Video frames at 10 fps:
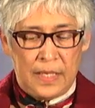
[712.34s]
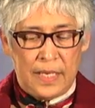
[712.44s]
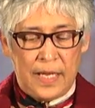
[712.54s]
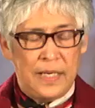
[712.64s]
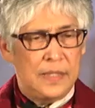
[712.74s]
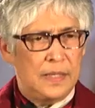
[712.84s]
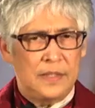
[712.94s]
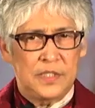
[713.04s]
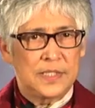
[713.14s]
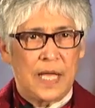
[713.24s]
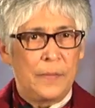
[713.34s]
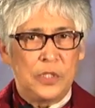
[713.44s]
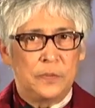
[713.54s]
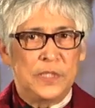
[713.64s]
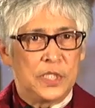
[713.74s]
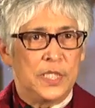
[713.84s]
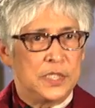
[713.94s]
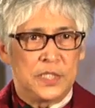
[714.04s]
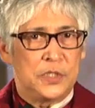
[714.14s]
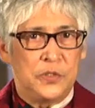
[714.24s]
And just coming to Mission
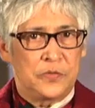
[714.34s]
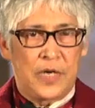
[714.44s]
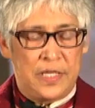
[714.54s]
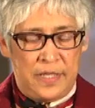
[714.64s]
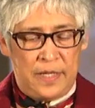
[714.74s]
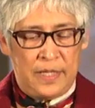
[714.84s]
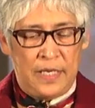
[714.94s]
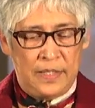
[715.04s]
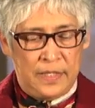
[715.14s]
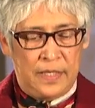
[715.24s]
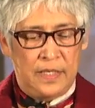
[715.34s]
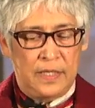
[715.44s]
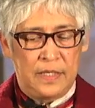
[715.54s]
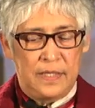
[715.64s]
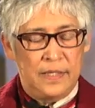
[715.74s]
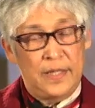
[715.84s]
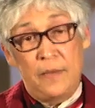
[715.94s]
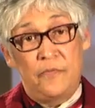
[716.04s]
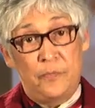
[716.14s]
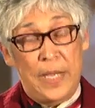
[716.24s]
Institute, right there,
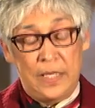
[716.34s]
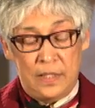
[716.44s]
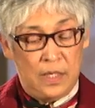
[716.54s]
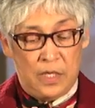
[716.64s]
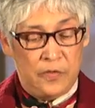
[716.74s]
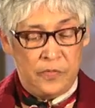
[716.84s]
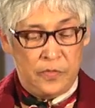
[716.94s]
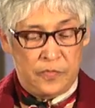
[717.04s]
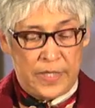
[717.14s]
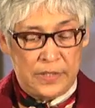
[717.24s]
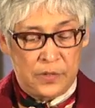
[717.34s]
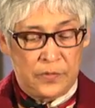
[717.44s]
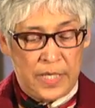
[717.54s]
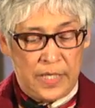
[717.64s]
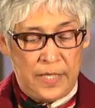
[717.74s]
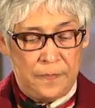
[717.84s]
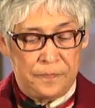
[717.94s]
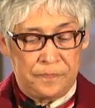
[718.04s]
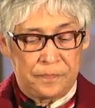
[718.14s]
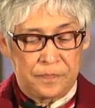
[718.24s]
they've made a lot of new friends already.
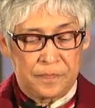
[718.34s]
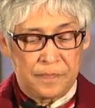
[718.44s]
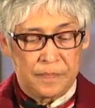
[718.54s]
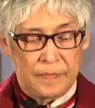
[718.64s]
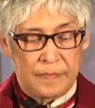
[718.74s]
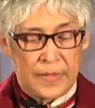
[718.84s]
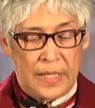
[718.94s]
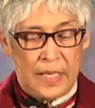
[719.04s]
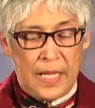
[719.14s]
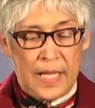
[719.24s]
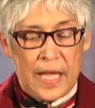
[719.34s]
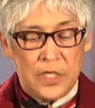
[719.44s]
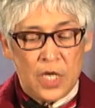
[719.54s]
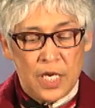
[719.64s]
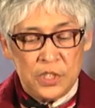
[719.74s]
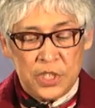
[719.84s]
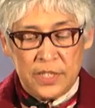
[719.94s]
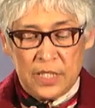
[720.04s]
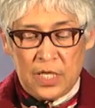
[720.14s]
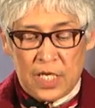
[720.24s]
Acknowledging
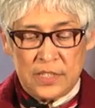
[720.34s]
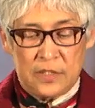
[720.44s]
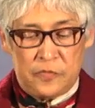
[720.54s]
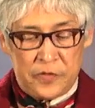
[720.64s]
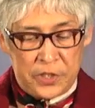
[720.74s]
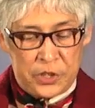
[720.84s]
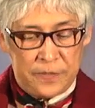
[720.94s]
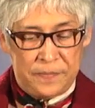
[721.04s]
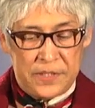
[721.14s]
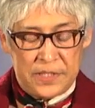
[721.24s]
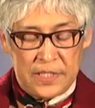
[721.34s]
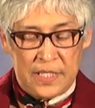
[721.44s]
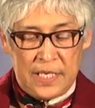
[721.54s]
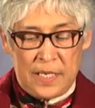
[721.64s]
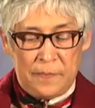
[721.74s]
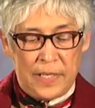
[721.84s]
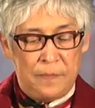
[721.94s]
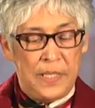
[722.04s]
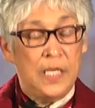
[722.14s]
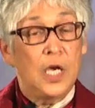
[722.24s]
the loss of friendships, but
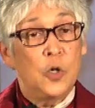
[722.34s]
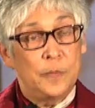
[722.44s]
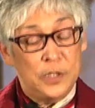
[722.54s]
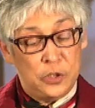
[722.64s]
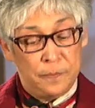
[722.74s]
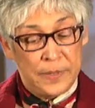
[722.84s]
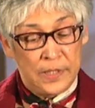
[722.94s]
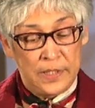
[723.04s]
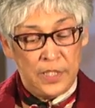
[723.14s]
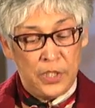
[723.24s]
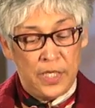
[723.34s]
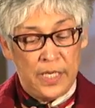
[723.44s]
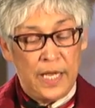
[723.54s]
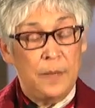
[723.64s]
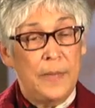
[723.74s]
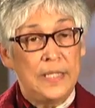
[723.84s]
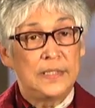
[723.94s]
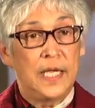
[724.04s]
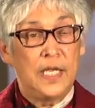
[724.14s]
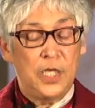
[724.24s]
being open to building and
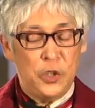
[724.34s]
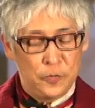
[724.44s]
maintaining new